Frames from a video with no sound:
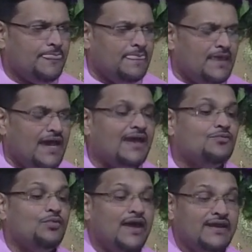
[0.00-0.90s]
And
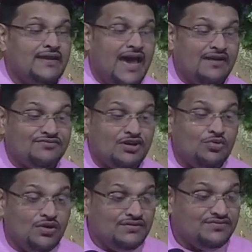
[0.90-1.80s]
when, after
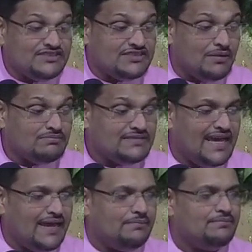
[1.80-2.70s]
going for some
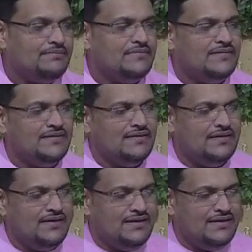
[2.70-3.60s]
time,
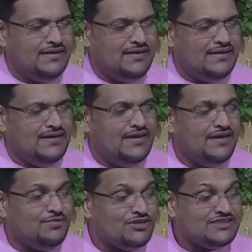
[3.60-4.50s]

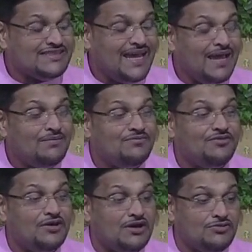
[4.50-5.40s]
it was time
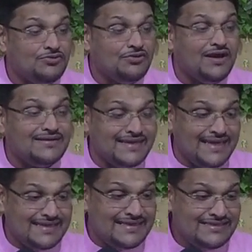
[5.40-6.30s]
for Akrura to
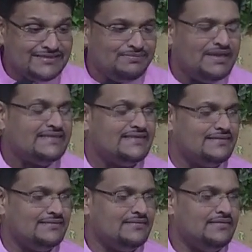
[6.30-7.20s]
get his blessing,
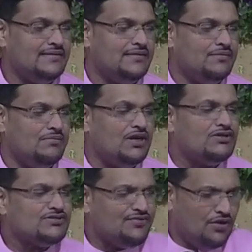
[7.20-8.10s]

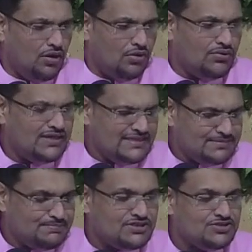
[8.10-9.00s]
because of how his
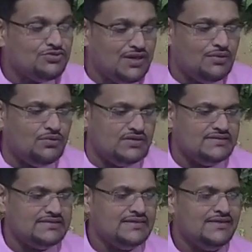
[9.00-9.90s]
persona
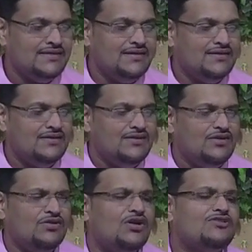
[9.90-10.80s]
was,
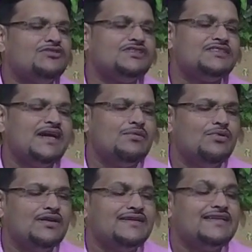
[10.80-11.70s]
Lord Krishna
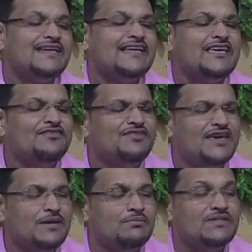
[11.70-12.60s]
wanted to give
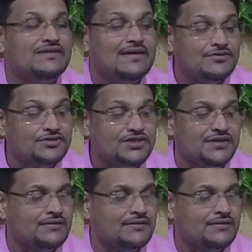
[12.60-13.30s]
him darshan.